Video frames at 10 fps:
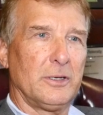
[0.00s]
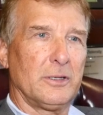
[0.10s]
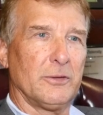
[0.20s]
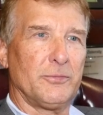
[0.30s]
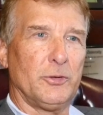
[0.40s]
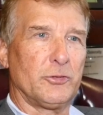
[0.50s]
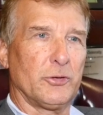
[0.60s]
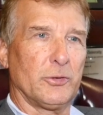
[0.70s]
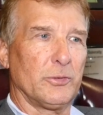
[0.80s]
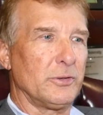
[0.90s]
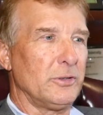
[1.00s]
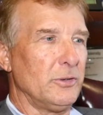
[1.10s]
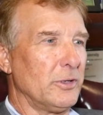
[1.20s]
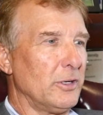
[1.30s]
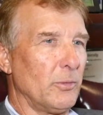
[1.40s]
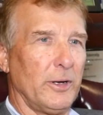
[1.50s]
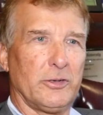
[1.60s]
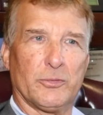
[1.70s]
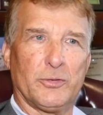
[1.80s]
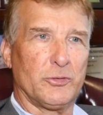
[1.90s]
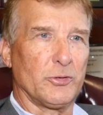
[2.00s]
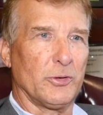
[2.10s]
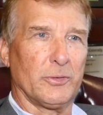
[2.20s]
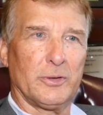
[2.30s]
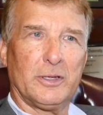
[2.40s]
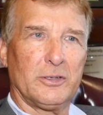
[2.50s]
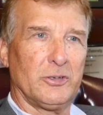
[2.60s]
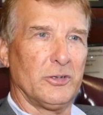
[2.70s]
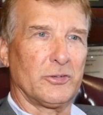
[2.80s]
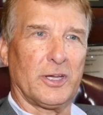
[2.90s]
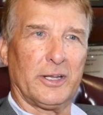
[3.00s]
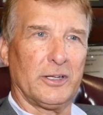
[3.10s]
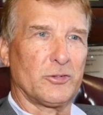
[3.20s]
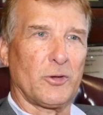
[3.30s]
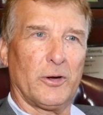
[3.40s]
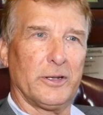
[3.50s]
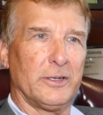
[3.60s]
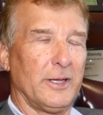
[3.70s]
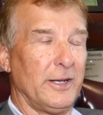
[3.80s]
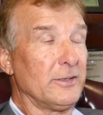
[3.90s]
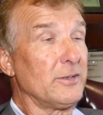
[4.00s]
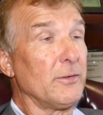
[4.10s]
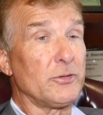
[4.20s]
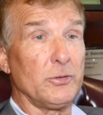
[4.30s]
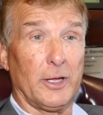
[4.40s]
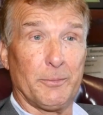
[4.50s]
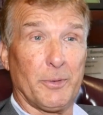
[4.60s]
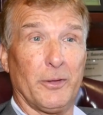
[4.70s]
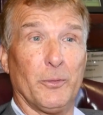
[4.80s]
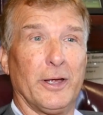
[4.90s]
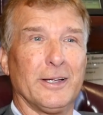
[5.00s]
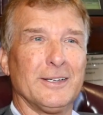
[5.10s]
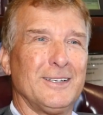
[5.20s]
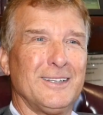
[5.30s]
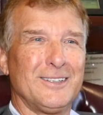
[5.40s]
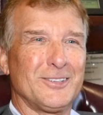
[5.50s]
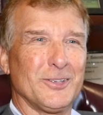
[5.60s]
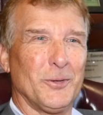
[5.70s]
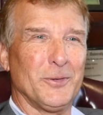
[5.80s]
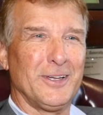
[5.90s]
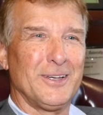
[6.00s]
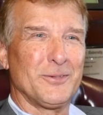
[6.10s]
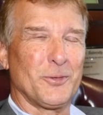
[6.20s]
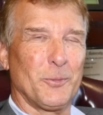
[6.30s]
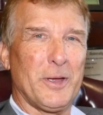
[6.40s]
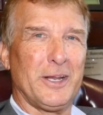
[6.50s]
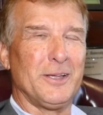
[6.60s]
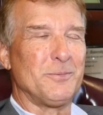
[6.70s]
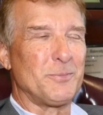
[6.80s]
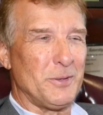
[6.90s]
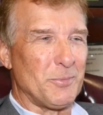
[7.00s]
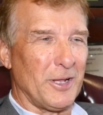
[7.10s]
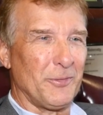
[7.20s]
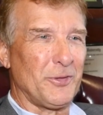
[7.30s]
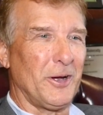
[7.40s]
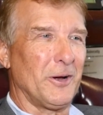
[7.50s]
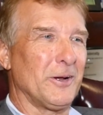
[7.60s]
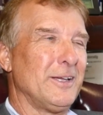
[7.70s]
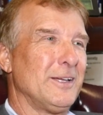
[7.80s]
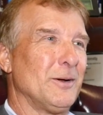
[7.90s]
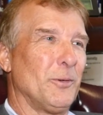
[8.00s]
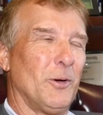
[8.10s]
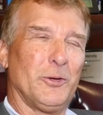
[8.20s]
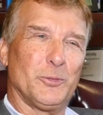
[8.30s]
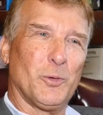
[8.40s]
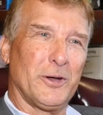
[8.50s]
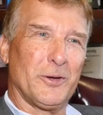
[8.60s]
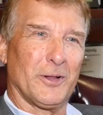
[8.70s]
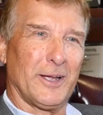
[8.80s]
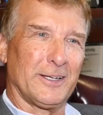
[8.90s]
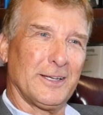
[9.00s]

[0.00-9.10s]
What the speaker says: the future, you can create your future. You just got to get started. And it's never too late, by the way. So for many people out there, we always wonder, you